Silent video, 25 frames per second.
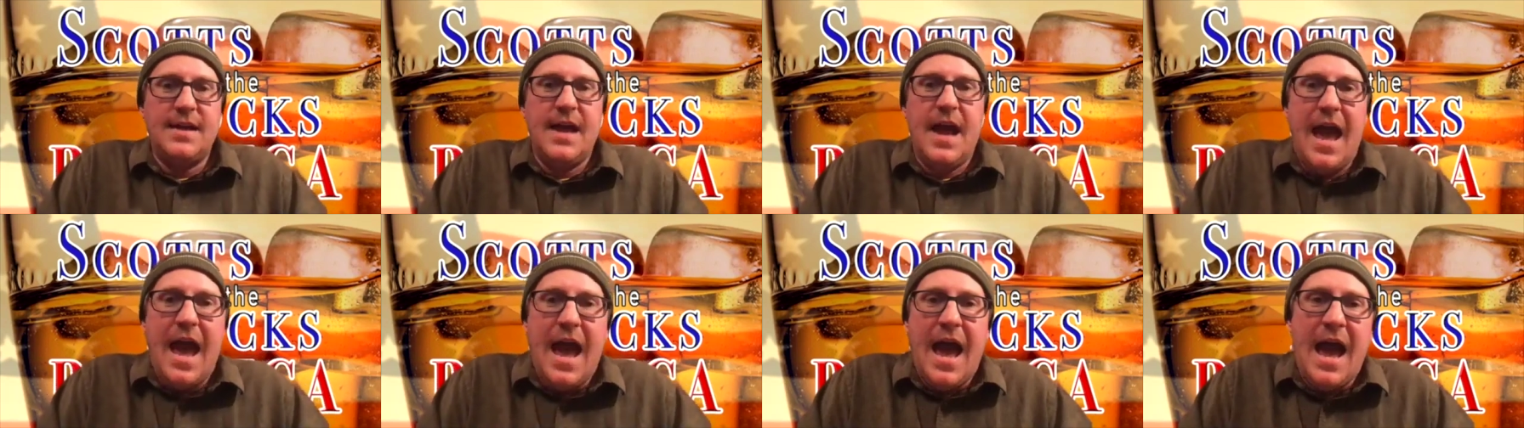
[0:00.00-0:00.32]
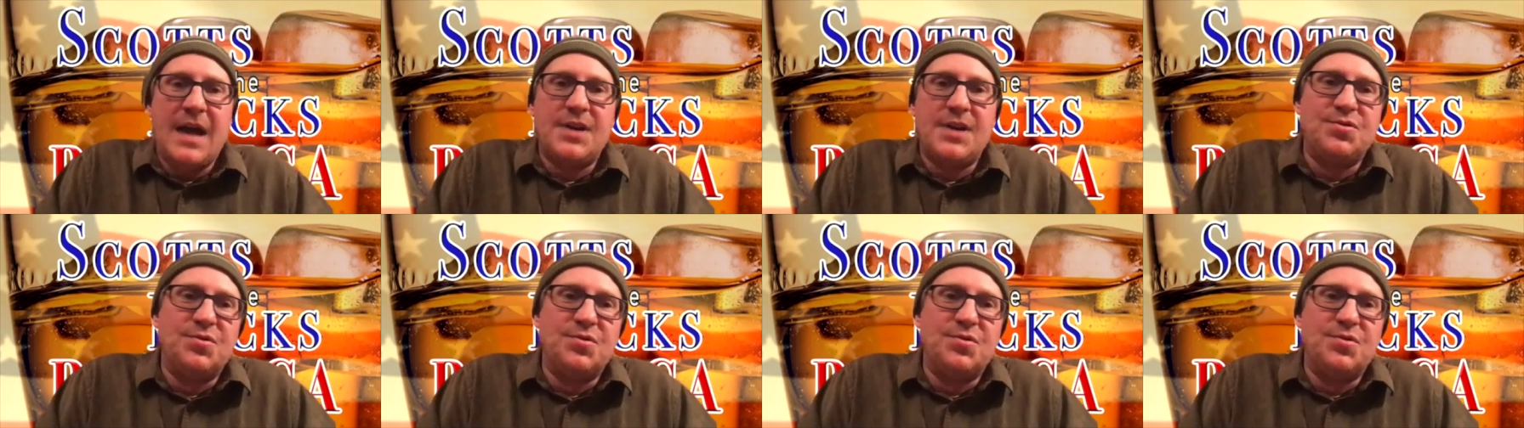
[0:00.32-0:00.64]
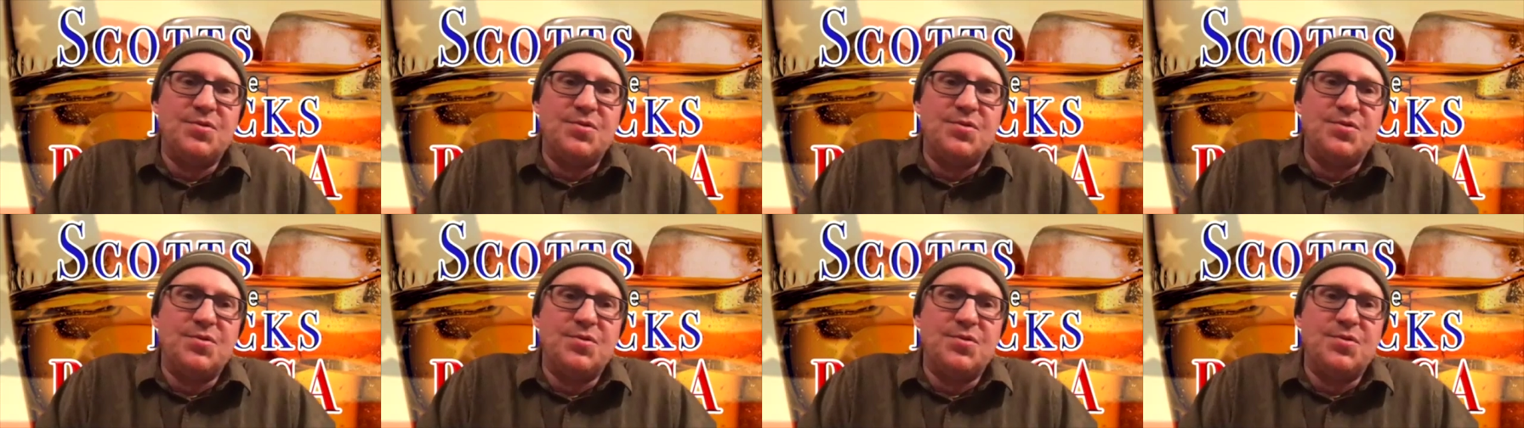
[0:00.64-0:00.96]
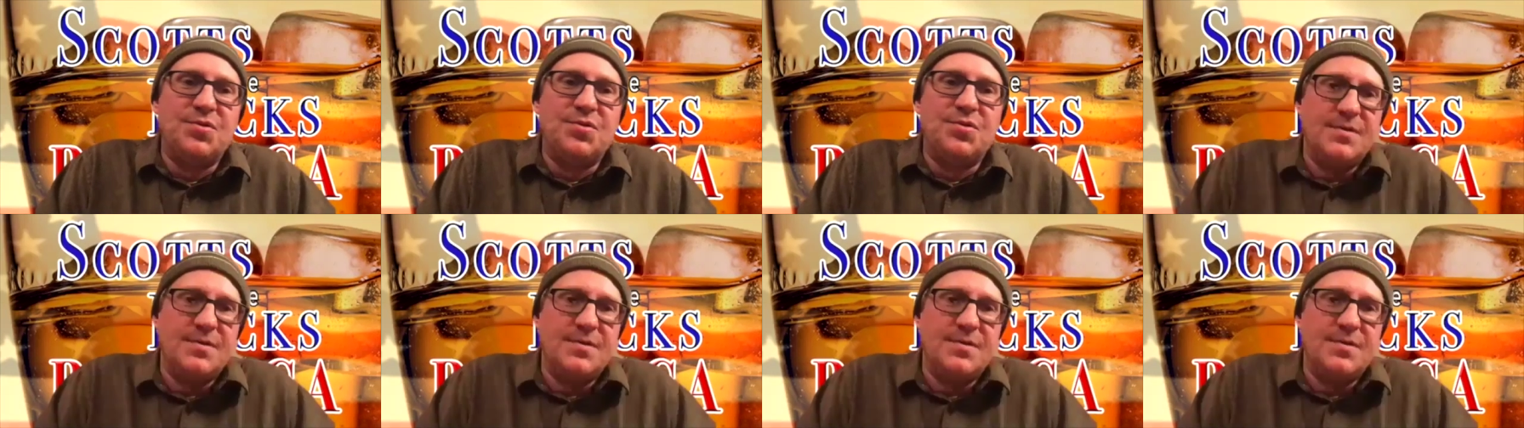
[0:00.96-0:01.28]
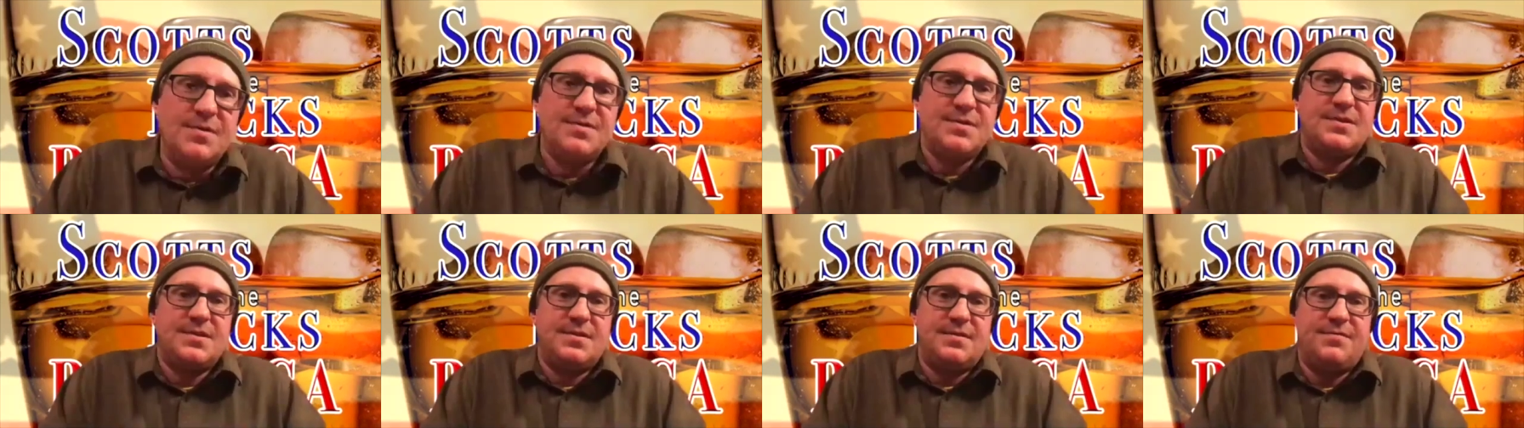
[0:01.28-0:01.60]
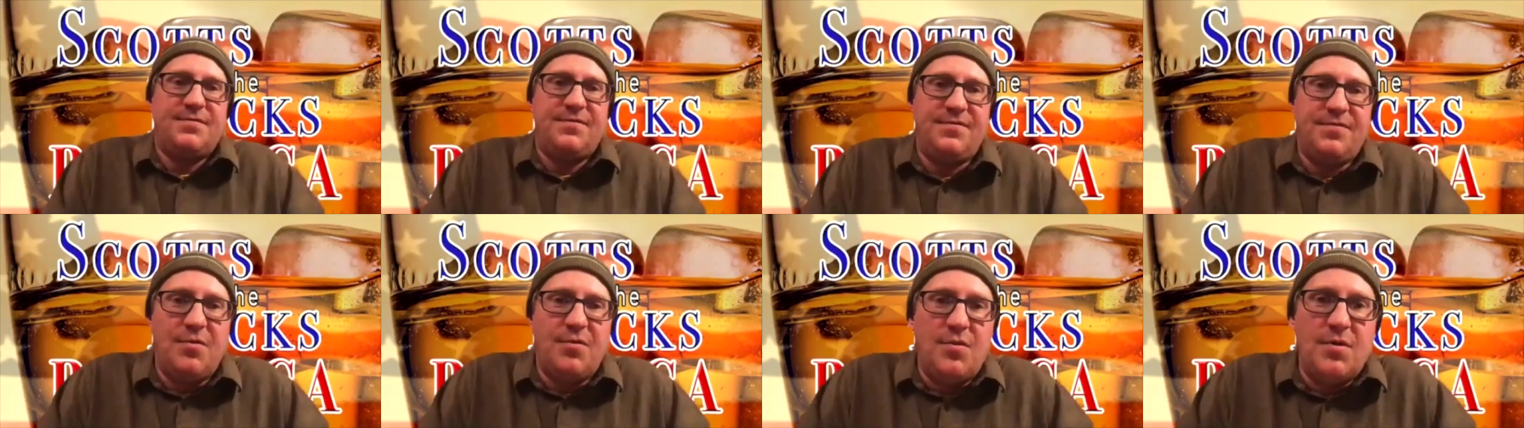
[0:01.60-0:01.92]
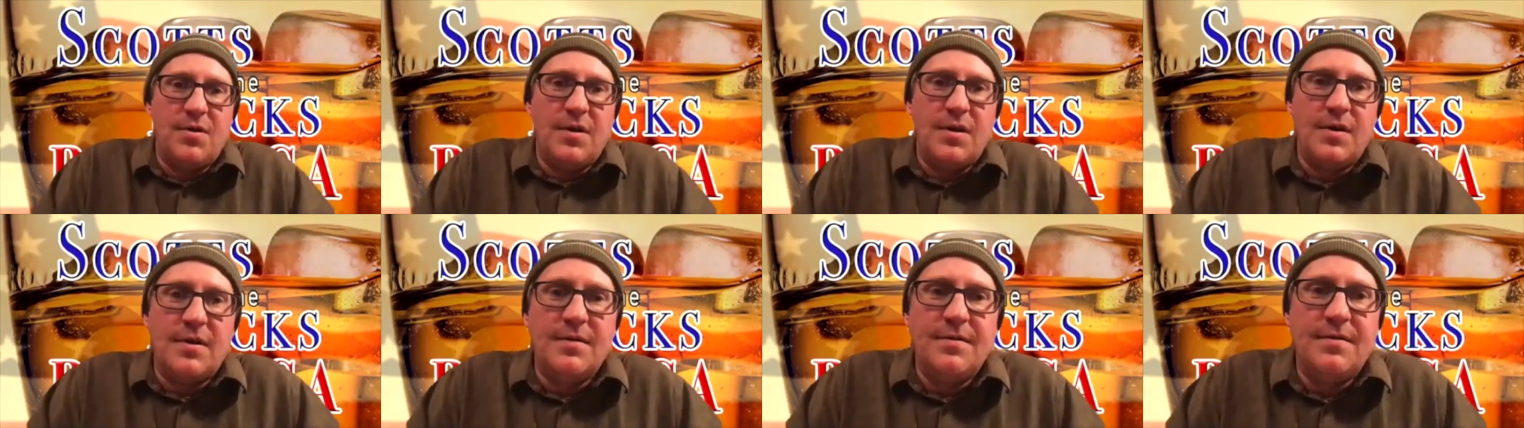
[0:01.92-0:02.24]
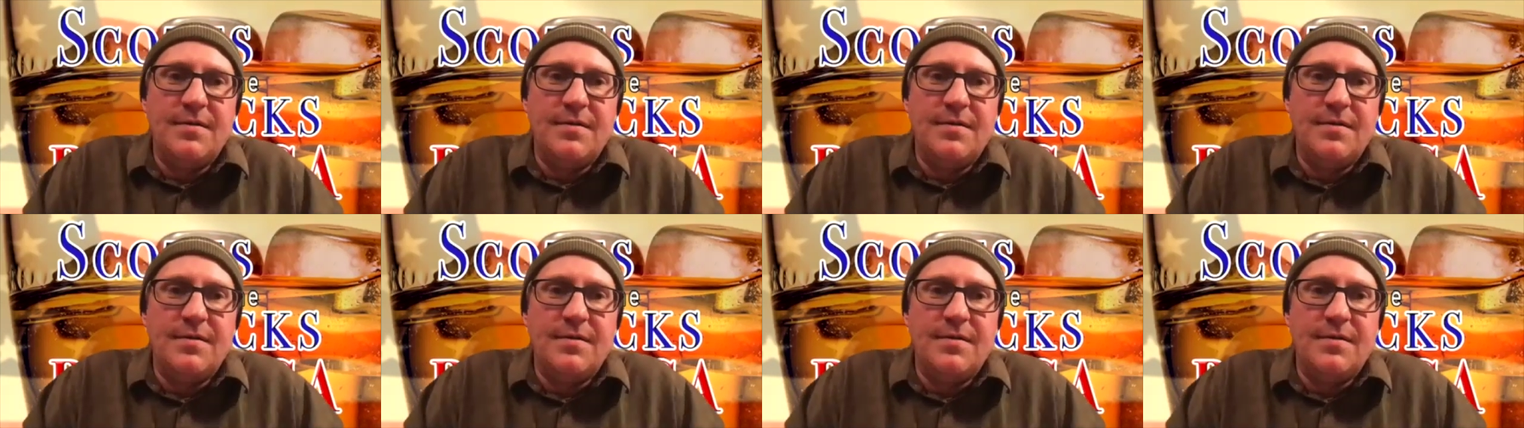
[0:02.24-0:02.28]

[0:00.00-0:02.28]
actual numbers for